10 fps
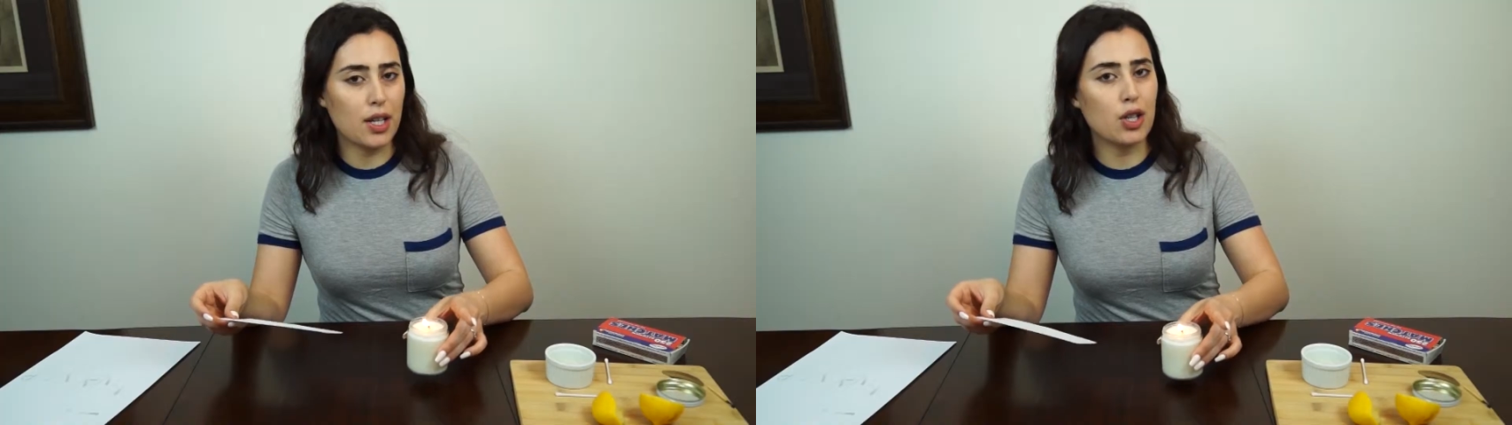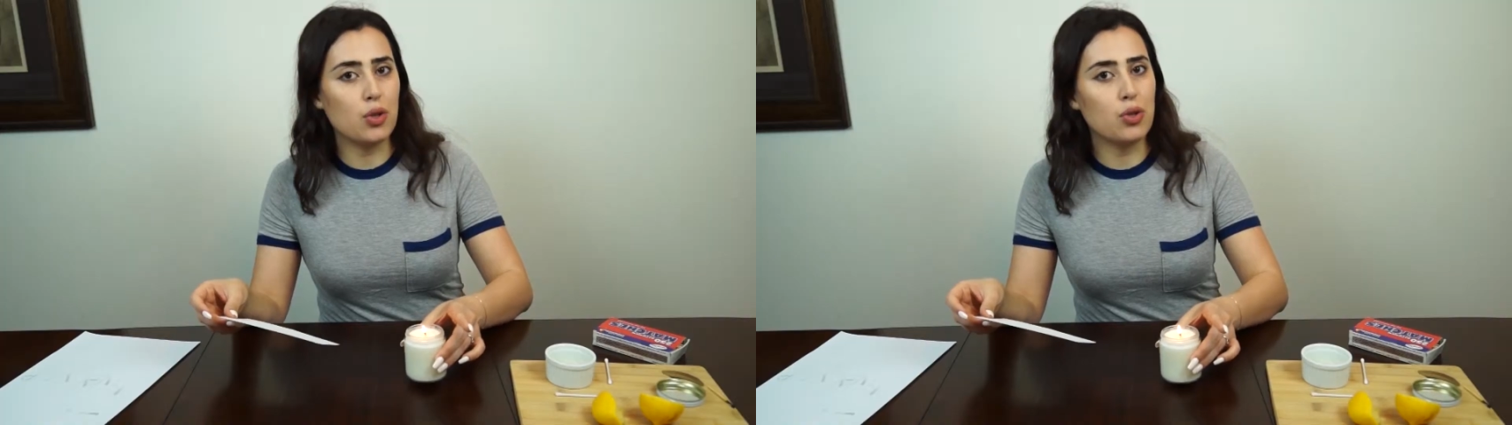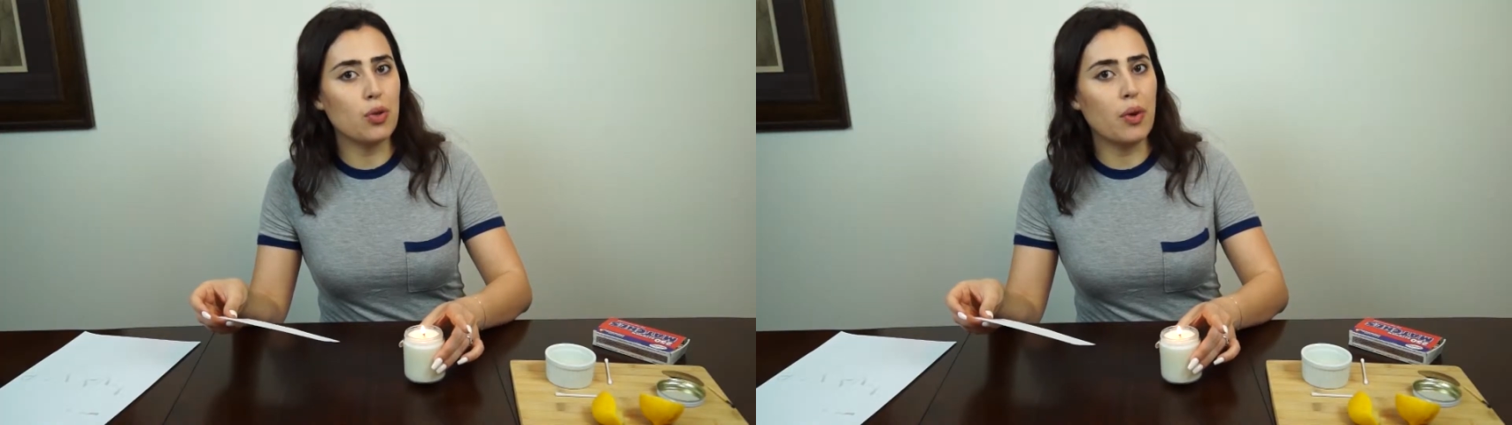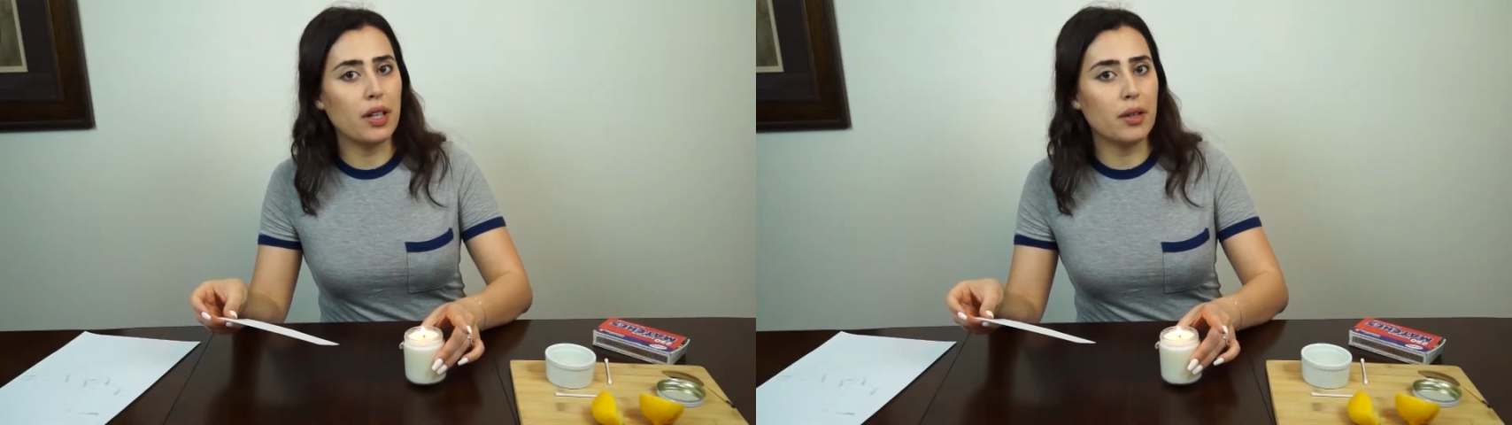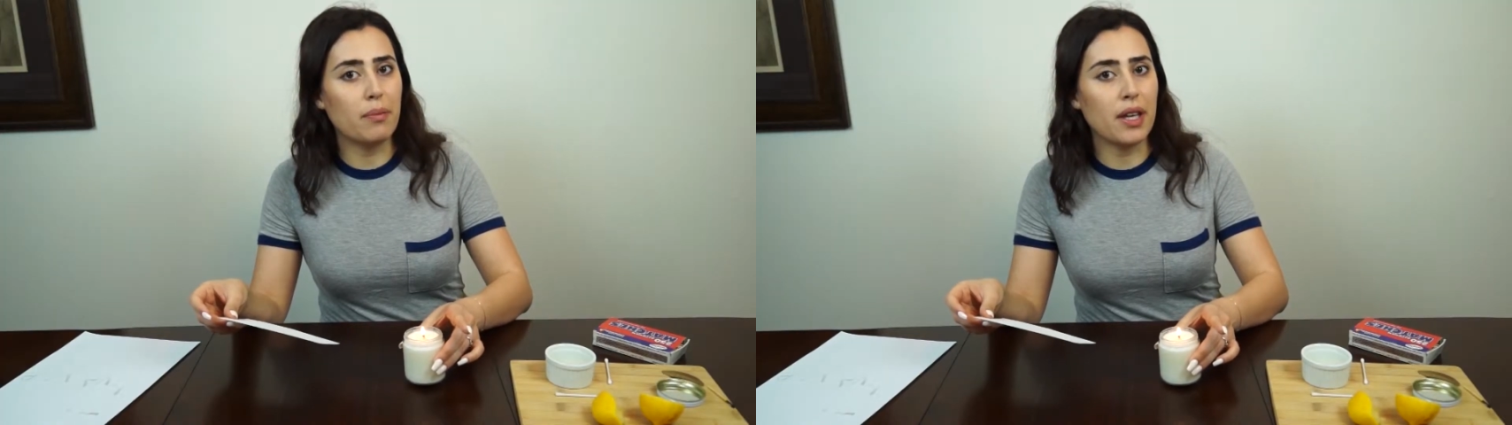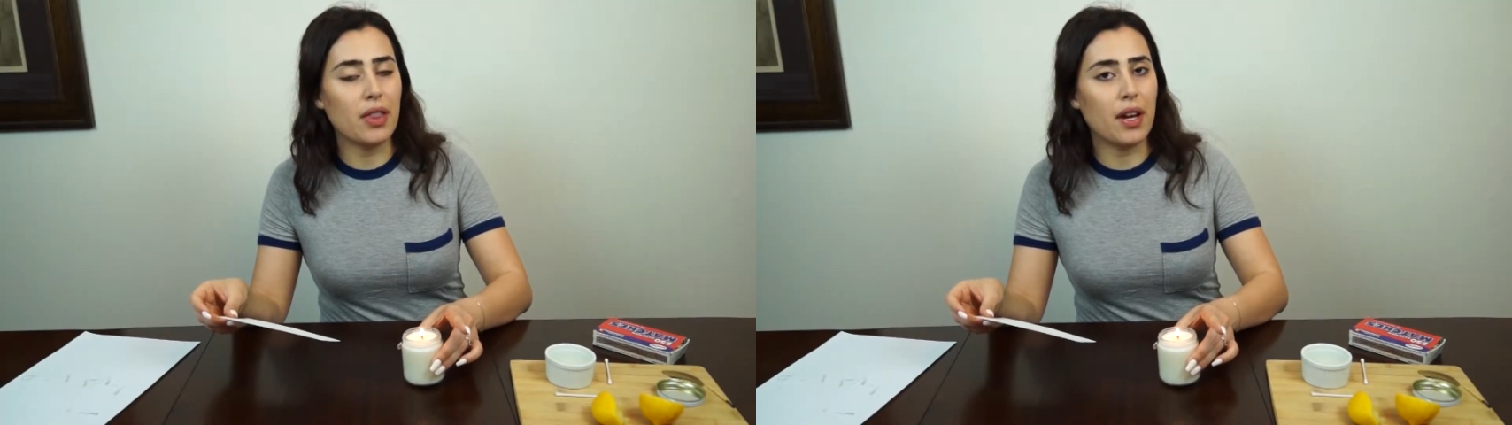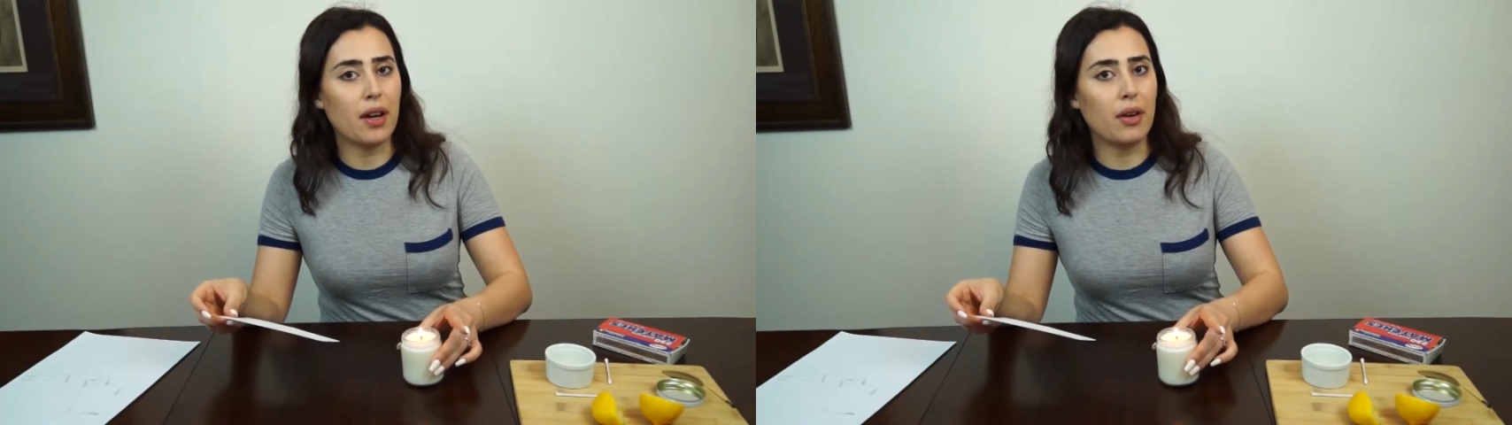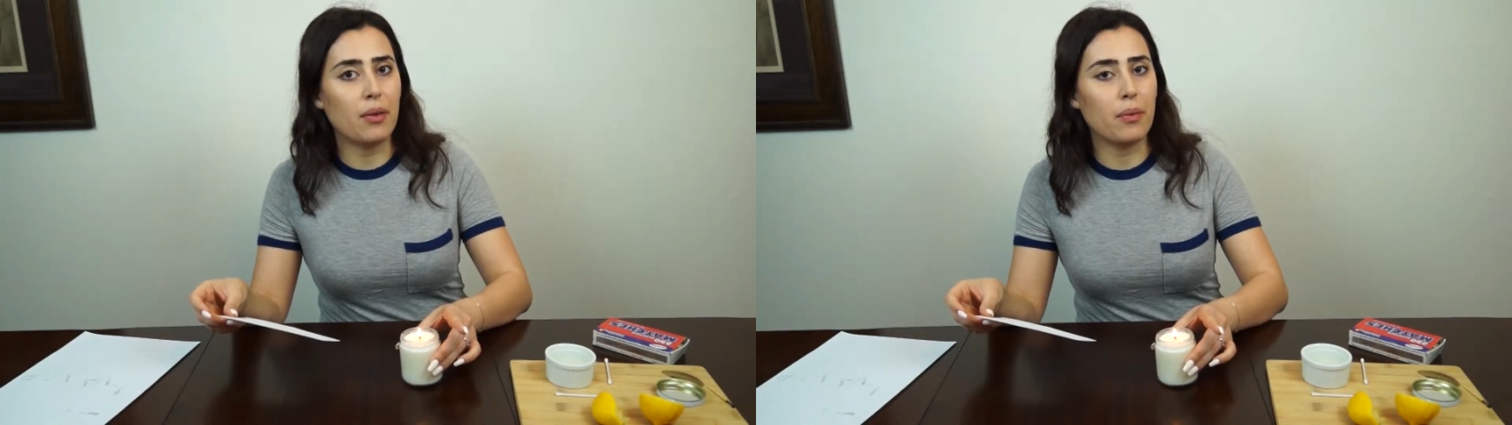You do want to be
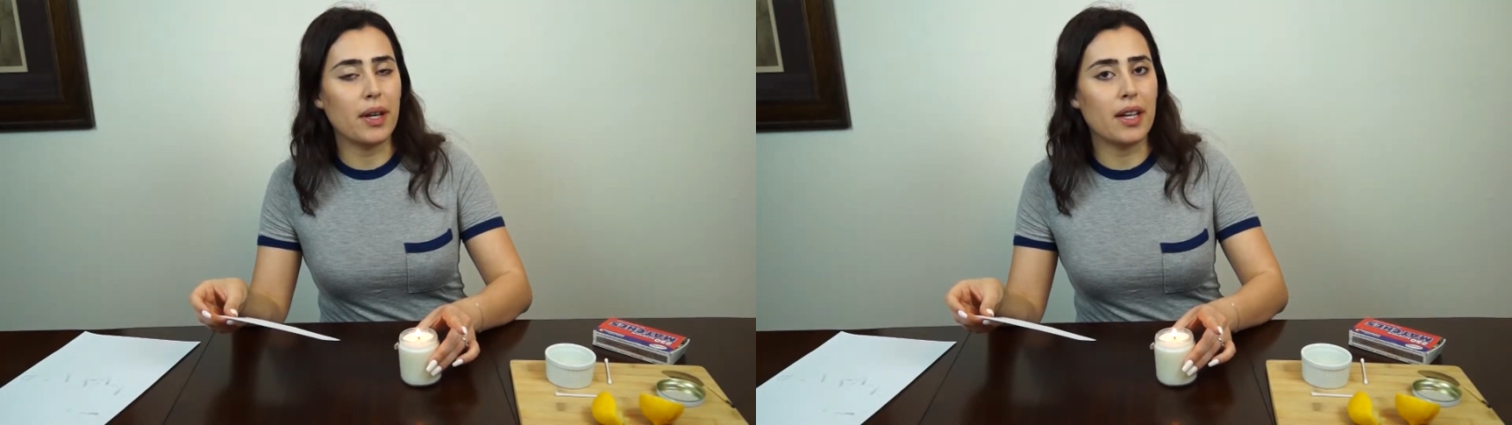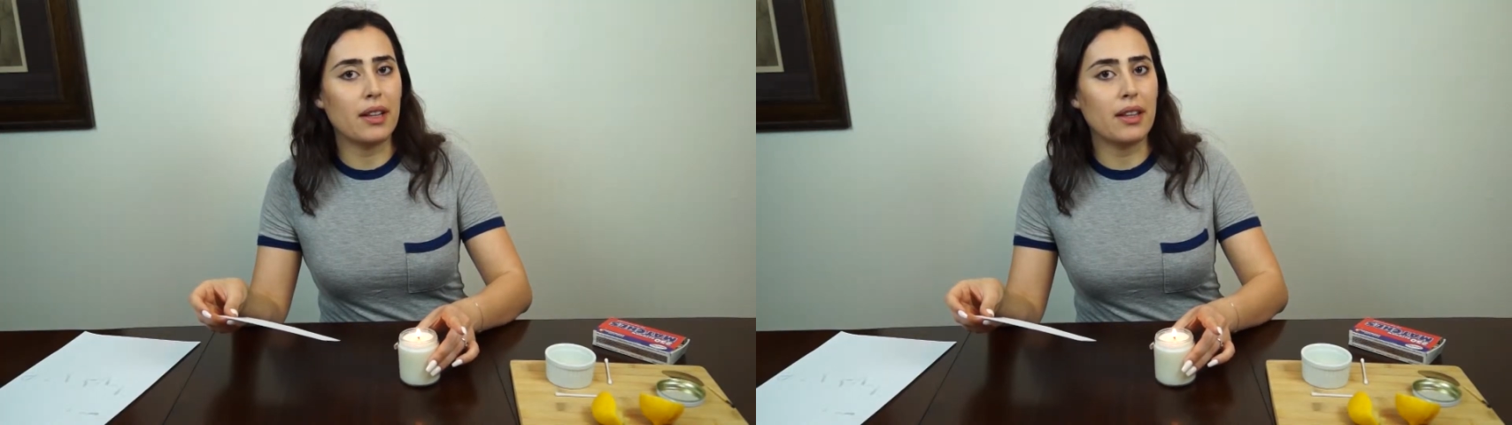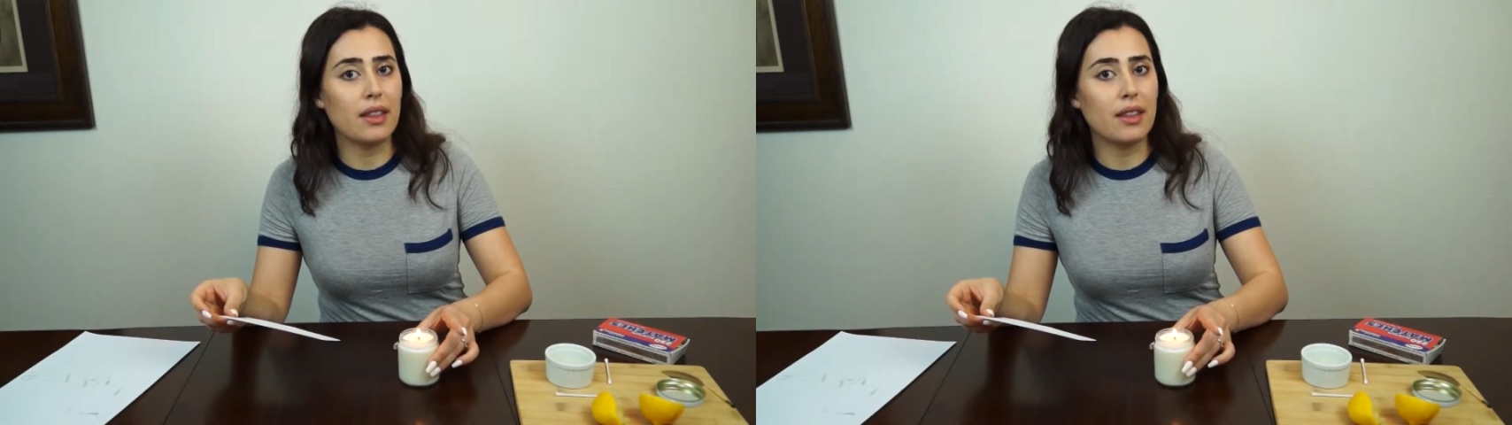there when